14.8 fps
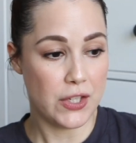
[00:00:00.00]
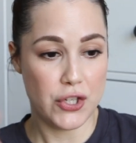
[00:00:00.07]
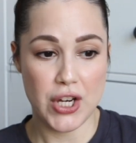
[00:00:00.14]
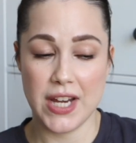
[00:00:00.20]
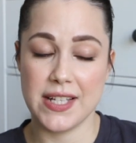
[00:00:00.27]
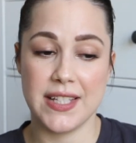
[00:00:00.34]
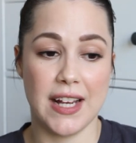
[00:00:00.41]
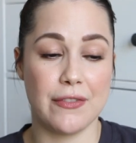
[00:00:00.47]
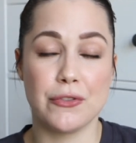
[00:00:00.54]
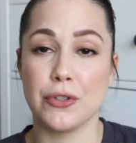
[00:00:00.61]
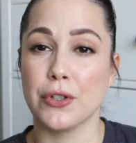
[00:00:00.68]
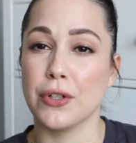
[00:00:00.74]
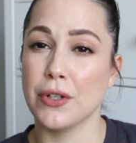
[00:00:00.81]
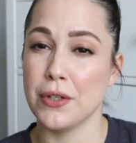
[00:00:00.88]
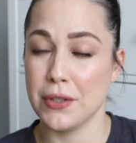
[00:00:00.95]
chased
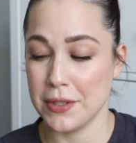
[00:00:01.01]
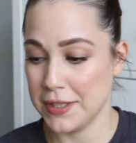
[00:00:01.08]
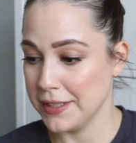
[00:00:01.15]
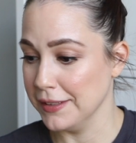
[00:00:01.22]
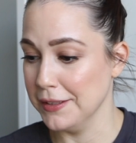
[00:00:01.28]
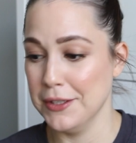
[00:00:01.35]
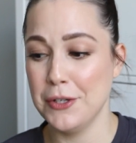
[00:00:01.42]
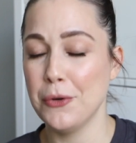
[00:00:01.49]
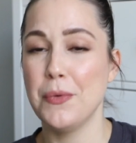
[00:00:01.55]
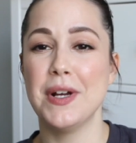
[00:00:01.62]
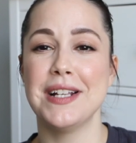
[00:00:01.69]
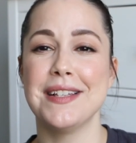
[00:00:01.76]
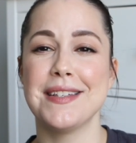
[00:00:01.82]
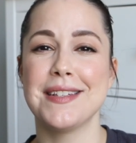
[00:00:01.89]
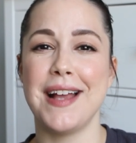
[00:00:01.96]
after little
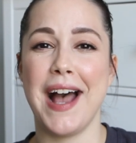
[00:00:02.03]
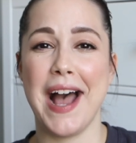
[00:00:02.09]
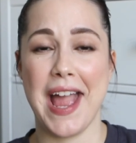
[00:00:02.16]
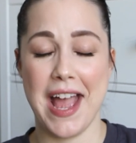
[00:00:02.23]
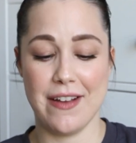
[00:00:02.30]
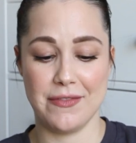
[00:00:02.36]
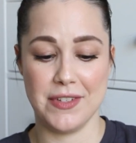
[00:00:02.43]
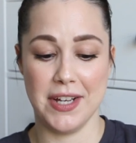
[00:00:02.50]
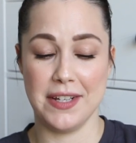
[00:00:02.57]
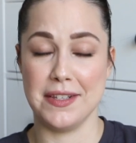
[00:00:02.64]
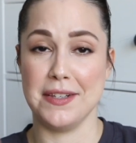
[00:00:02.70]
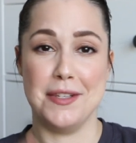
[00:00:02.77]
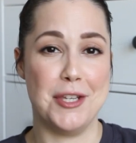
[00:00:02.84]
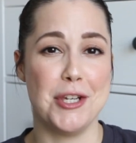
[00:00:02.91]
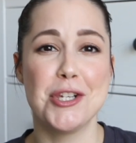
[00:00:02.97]
ones, I have
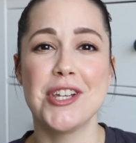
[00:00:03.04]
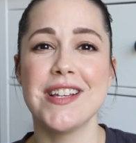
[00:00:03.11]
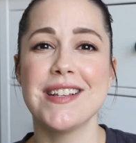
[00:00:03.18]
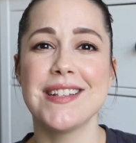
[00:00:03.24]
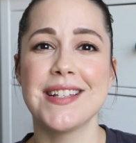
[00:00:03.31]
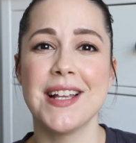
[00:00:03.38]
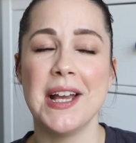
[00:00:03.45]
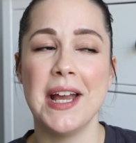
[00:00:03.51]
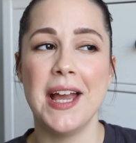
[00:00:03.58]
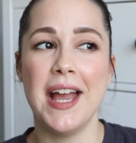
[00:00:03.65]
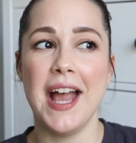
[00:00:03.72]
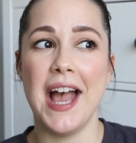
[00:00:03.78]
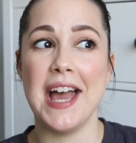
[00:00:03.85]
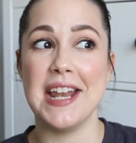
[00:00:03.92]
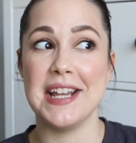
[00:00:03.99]
done dishes,
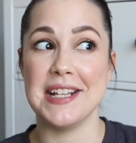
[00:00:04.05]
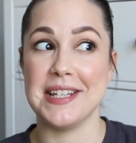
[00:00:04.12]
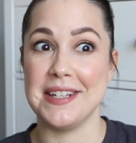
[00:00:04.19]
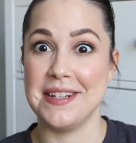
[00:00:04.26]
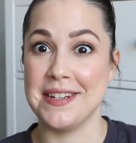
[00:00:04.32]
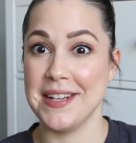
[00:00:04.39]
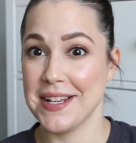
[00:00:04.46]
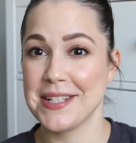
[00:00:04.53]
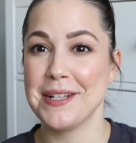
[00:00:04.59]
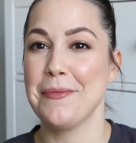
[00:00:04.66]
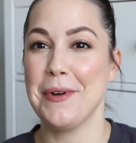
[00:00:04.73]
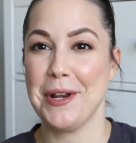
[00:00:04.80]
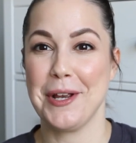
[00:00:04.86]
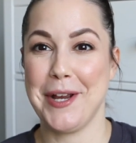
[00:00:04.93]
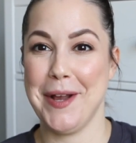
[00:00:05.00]
and it doesn't
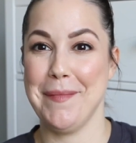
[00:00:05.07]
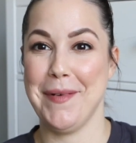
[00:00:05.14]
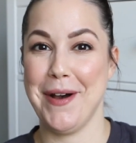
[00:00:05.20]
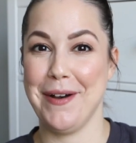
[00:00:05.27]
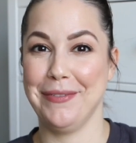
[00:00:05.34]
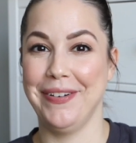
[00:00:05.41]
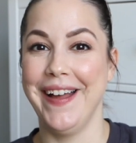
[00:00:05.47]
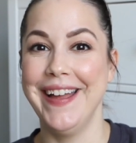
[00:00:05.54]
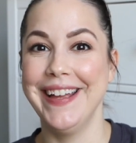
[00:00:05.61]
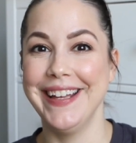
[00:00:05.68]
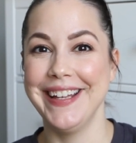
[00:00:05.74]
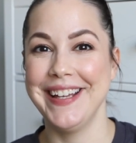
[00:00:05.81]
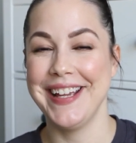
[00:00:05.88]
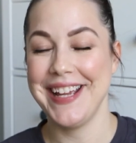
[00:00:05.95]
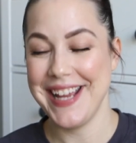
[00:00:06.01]
want to come off.
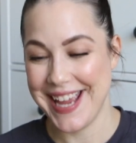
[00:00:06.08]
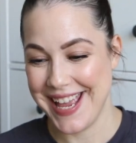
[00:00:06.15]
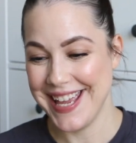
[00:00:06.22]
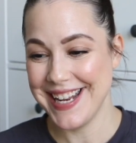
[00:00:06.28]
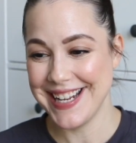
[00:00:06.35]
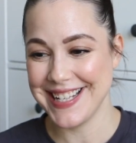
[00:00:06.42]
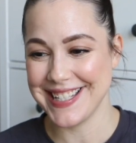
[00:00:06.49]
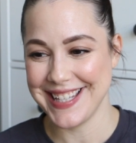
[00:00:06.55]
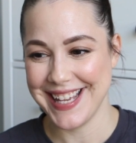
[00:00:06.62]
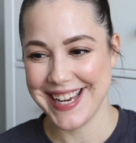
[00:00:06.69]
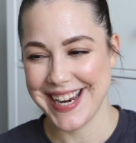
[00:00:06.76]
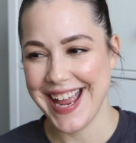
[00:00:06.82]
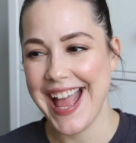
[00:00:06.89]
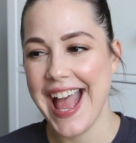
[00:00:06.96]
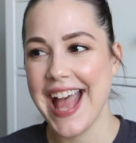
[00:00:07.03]
It is
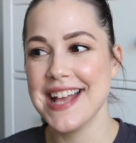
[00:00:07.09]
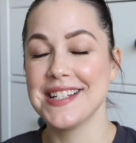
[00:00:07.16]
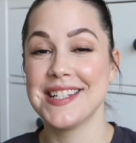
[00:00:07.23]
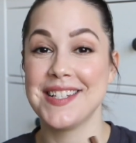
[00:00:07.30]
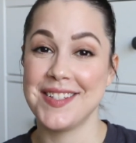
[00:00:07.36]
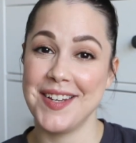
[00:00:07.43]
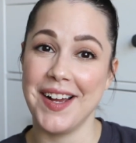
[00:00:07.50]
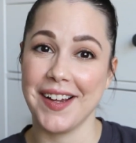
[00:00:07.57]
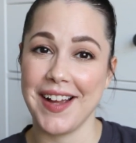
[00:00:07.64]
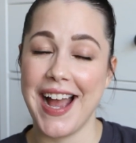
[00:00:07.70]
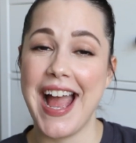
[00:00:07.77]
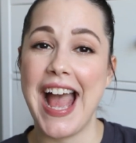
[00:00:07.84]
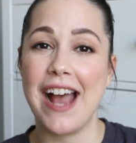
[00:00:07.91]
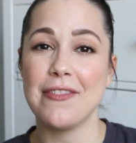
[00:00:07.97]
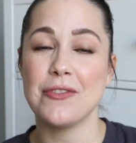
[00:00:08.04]
like stuck.
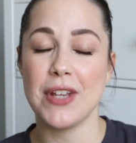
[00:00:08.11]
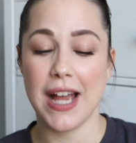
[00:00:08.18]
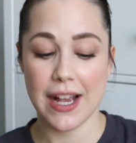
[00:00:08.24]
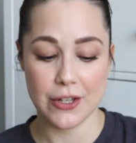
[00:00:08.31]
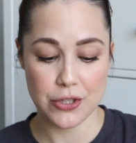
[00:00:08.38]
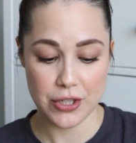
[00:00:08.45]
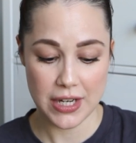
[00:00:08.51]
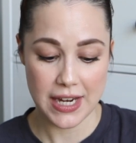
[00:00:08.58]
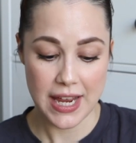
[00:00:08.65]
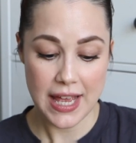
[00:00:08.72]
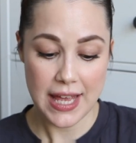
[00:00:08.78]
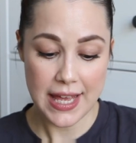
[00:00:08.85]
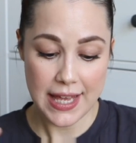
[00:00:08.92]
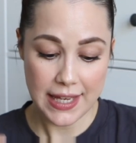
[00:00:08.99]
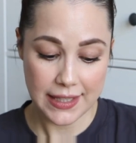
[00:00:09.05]
I have to actually
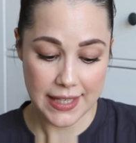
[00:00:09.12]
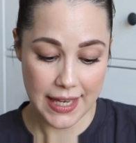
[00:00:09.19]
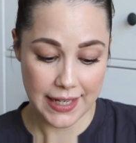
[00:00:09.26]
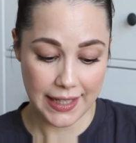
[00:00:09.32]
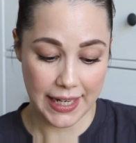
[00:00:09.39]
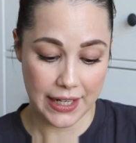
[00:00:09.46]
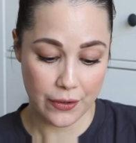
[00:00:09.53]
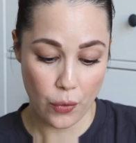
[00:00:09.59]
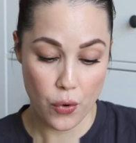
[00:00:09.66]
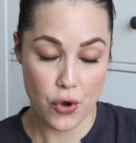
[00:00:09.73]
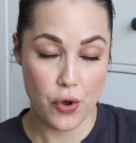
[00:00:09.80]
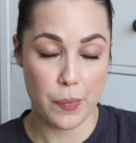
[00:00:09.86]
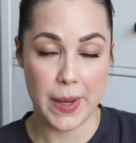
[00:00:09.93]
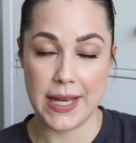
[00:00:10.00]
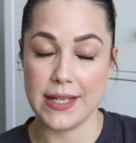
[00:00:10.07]
get like an
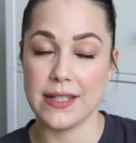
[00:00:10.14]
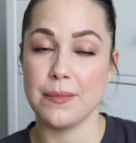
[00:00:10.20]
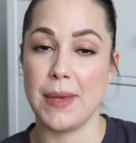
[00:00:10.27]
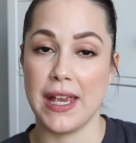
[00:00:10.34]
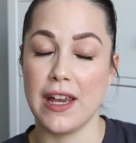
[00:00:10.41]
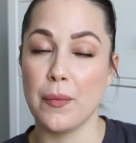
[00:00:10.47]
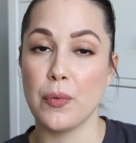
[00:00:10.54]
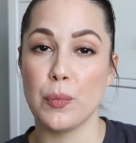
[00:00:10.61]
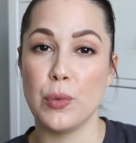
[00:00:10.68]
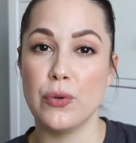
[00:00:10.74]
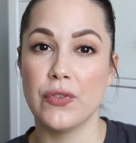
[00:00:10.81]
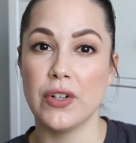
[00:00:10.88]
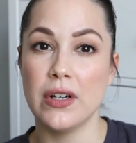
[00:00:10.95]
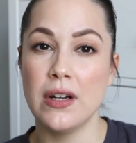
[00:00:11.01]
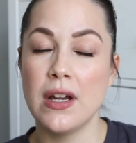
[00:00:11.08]
oil-based makeup
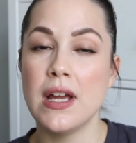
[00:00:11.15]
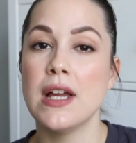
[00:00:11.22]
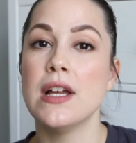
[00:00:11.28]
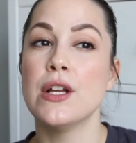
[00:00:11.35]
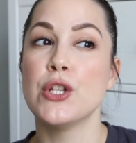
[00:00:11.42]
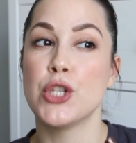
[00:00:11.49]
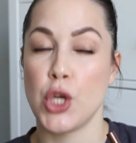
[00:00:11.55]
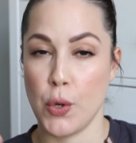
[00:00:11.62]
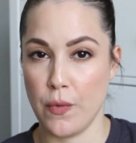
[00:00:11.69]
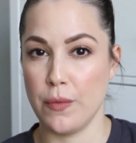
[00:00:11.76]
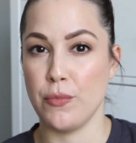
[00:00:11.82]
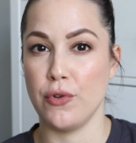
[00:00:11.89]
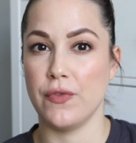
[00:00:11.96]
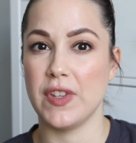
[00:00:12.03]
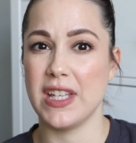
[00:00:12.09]
remover to
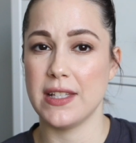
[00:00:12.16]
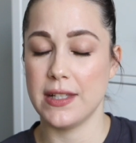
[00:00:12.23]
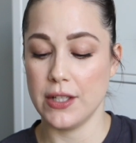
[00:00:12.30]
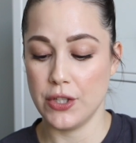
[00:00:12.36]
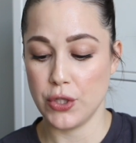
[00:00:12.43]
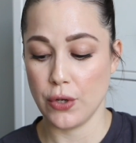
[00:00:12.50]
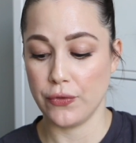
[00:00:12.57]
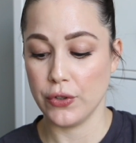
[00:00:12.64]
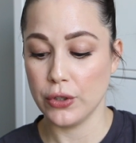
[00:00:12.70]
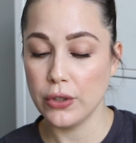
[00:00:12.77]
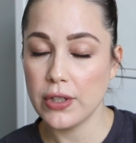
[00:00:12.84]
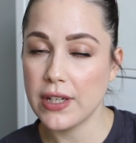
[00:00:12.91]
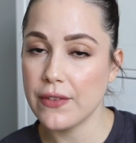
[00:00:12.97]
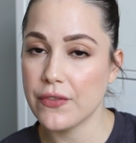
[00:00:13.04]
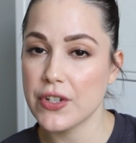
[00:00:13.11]
remove this. So if you're
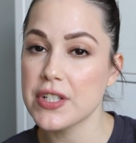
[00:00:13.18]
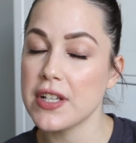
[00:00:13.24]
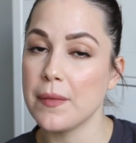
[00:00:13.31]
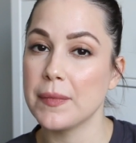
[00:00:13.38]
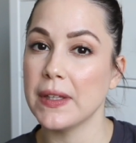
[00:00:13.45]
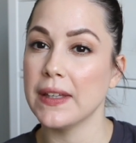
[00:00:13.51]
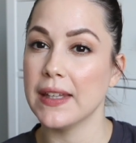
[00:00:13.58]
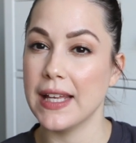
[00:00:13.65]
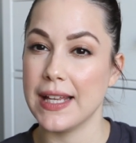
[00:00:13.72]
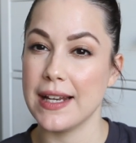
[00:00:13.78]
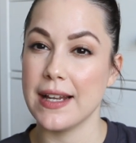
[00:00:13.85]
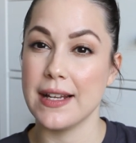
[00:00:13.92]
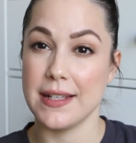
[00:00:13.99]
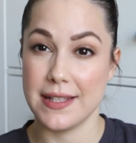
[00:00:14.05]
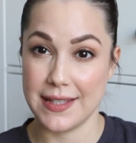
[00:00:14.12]
looking for something that
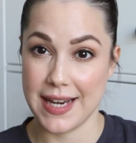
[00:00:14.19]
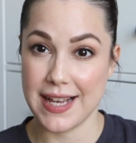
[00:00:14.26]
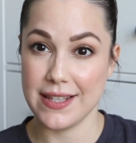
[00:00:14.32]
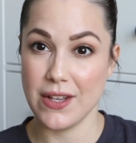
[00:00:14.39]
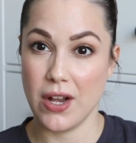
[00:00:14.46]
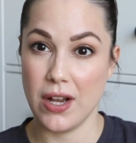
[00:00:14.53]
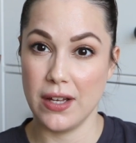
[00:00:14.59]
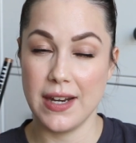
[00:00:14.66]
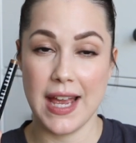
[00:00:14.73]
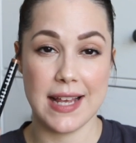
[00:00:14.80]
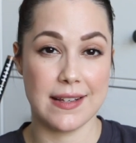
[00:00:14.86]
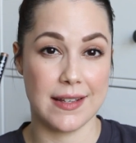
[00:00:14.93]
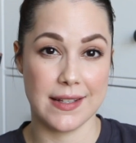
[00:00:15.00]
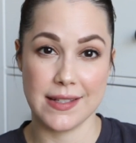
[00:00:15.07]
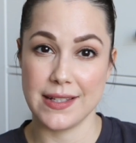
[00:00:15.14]
stays on
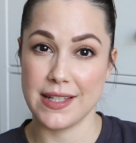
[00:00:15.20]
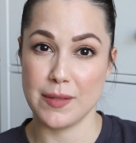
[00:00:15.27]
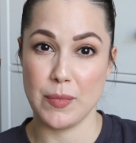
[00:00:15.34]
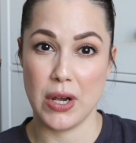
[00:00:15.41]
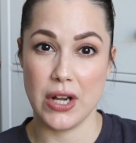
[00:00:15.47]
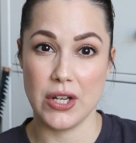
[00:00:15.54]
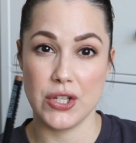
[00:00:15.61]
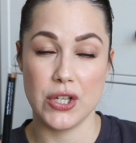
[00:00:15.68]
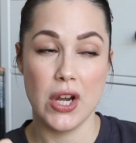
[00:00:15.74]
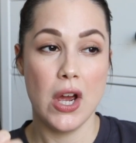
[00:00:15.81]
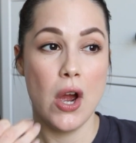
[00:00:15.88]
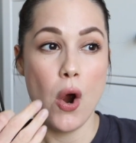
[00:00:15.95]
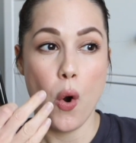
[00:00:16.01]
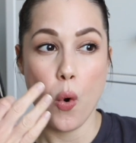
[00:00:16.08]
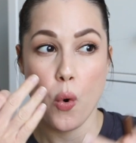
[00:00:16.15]
and doesn't smudge
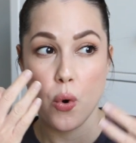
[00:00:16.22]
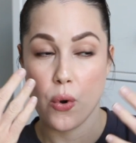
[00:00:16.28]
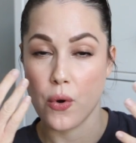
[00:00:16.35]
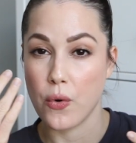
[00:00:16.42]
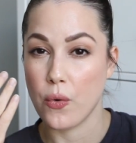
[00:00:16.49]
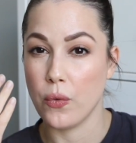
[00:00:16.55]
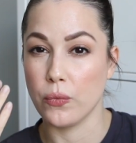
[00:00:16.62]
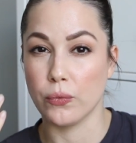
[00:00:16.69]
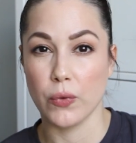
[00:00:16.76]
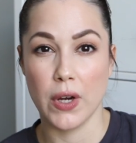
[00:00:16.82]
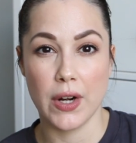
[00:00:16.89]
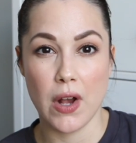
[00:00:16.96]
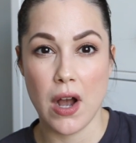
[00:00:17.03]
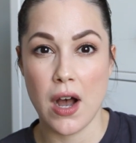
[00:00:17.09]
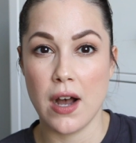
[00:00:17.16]
or
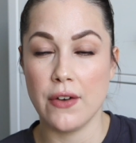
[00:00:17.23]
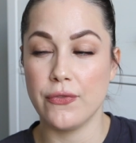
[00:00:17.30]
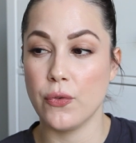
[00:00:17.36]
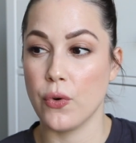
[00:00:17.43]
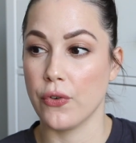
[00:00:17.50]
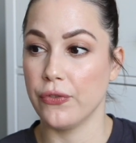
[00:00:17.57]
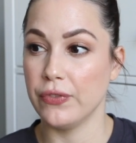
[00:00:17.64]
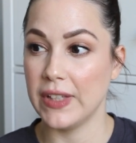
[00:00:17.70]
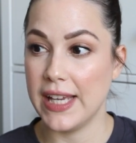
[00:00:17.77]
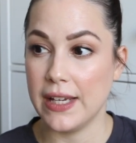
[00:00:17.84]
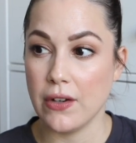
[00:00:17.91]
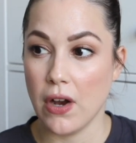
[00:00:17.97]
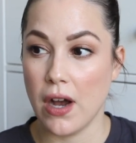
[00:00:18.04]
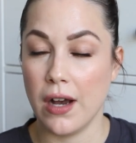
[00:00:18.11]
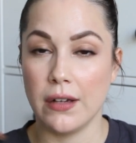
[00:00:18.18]
run off or
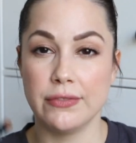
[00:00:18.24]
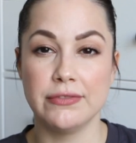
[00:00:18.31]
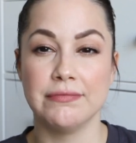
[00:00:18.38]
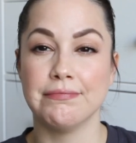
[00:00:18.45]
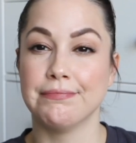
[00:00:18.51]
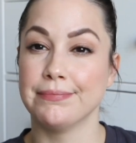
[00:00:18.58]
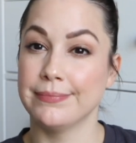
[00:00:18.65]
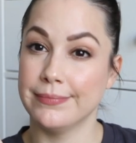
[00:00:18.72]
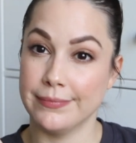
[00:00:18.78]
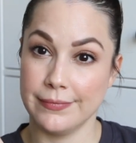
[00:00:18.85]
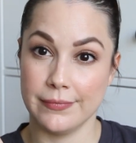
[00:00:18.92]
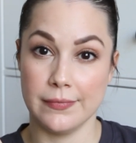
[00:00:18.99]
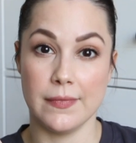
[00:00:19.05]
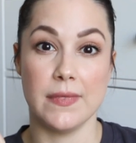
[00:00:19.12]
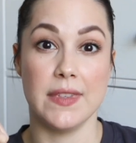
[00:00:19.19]
flake off,
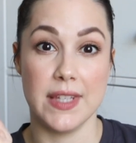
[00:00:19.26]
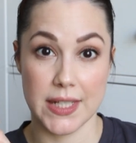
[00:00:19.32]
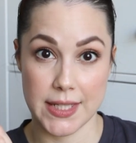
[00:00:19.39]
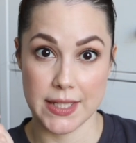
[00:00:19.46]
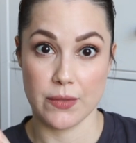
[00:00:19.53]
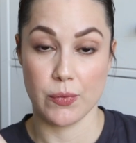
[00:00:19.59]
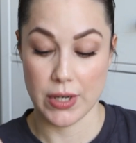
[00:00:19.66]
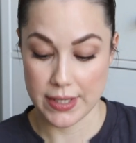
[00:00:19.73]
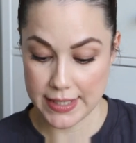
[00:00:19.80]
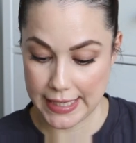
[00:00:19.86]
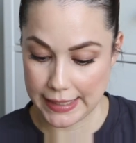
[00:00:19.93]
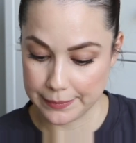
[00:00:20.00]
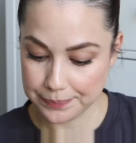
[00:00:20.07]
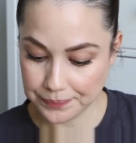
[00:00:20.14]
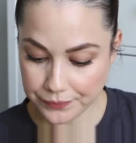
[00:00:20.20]
this is where it's
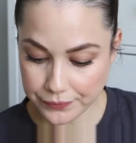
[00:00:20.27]
at.